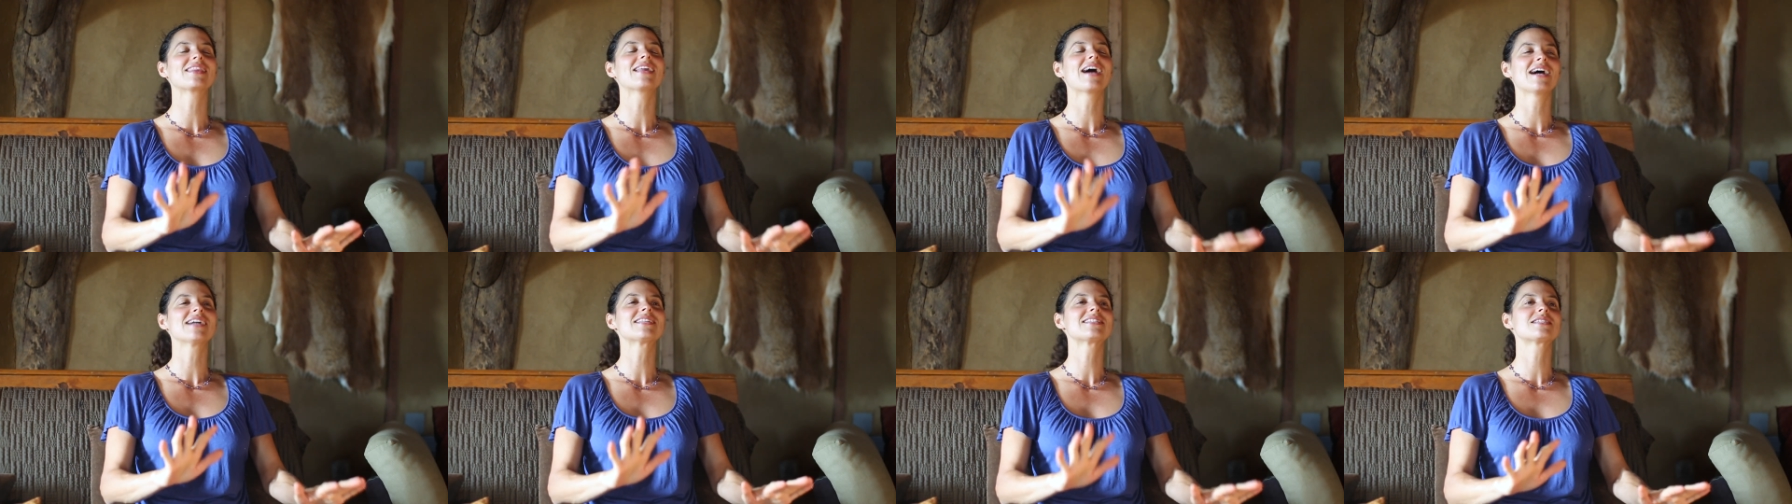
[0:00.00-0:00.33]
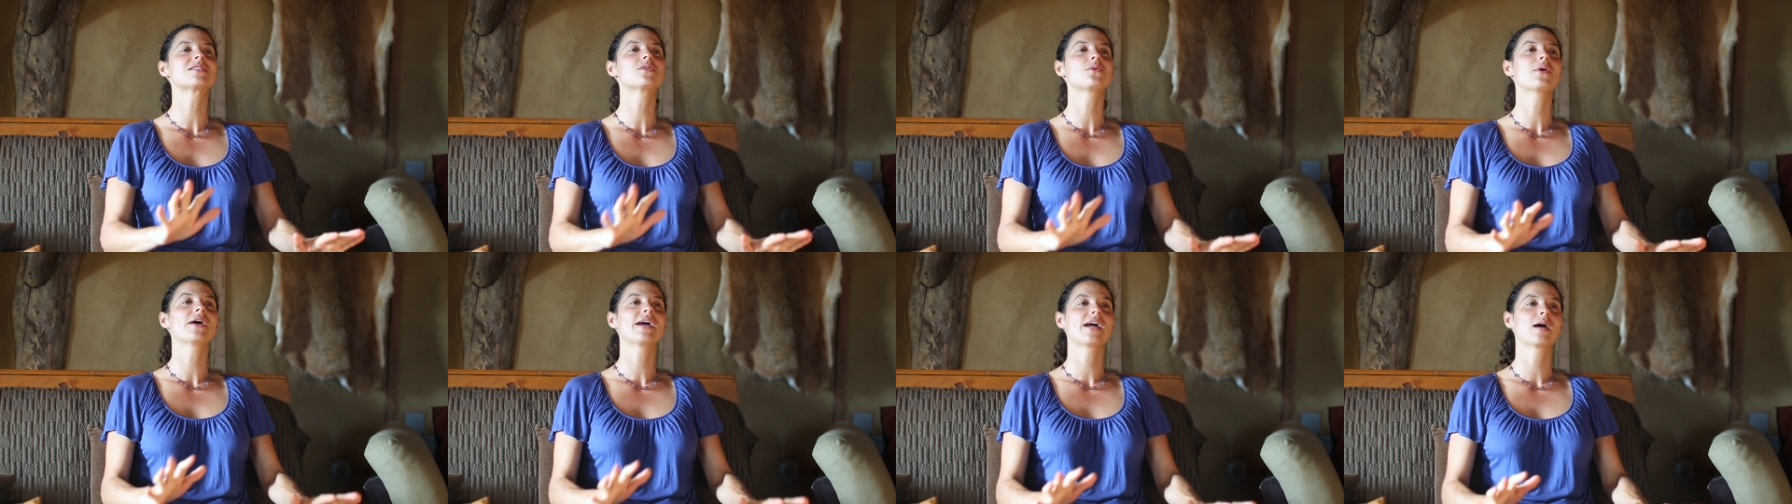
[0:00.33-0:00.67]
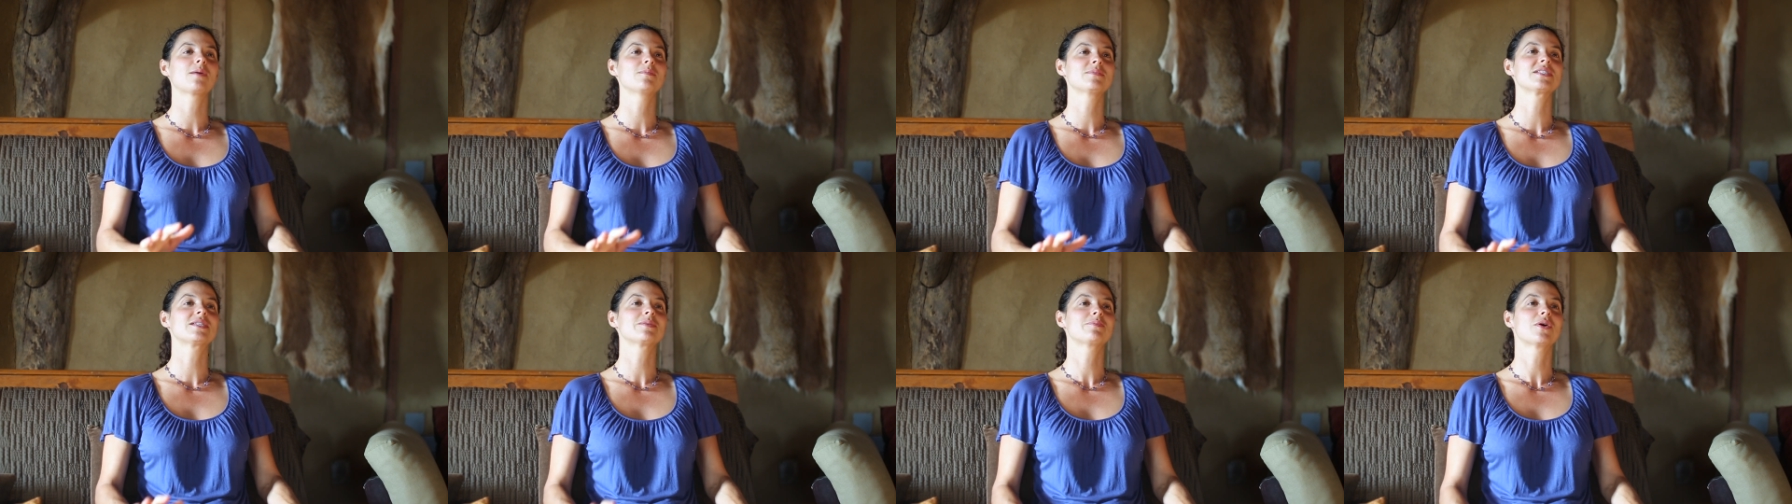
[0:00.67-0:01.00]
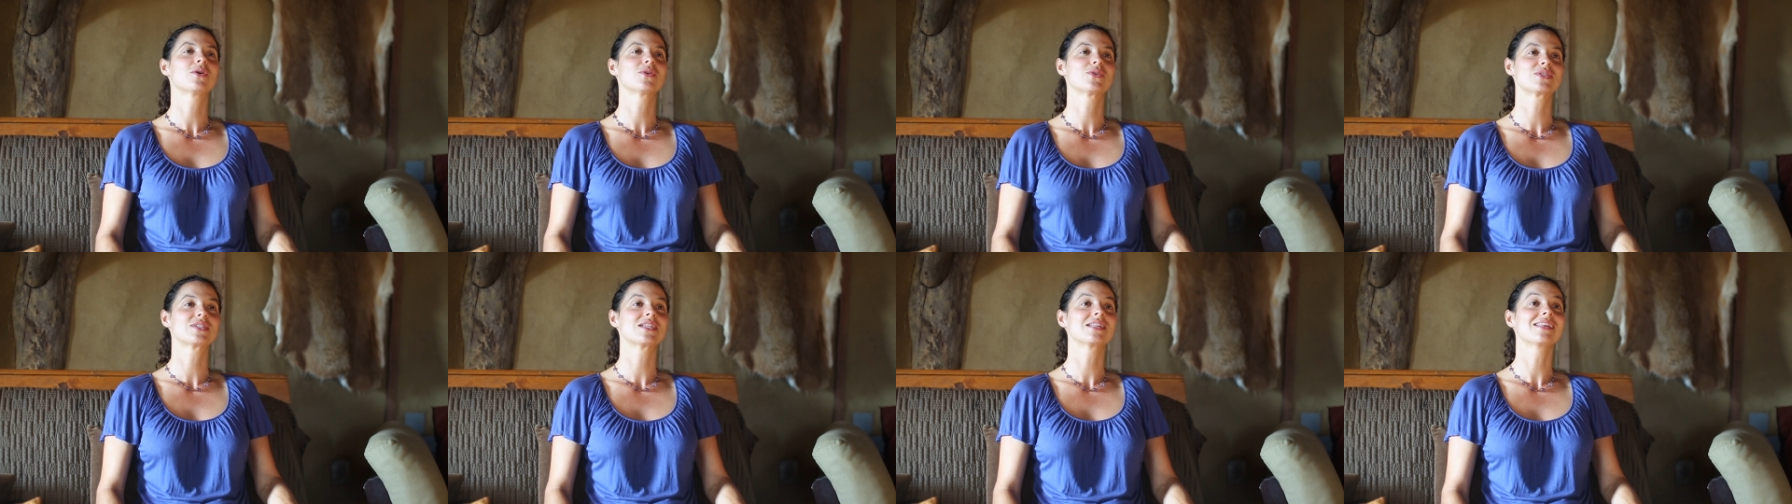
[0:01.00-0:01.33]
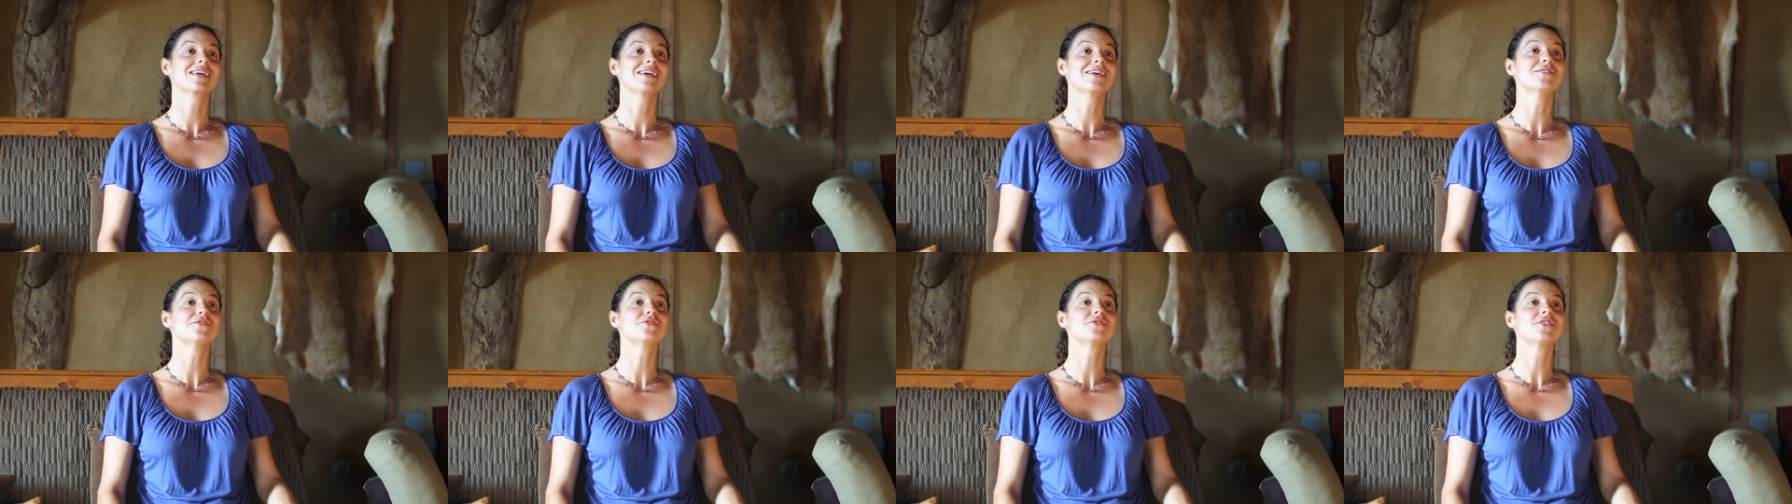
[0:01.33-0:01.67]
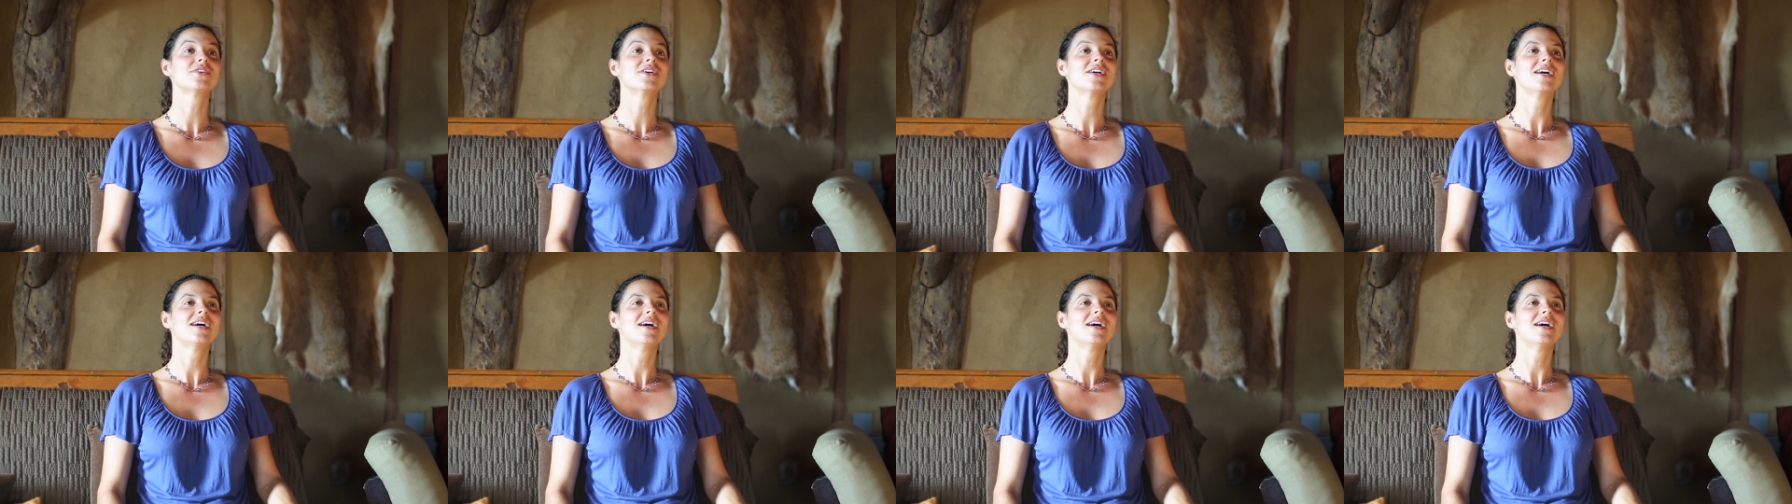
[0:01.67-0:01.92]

that's the way I'm supposed to live.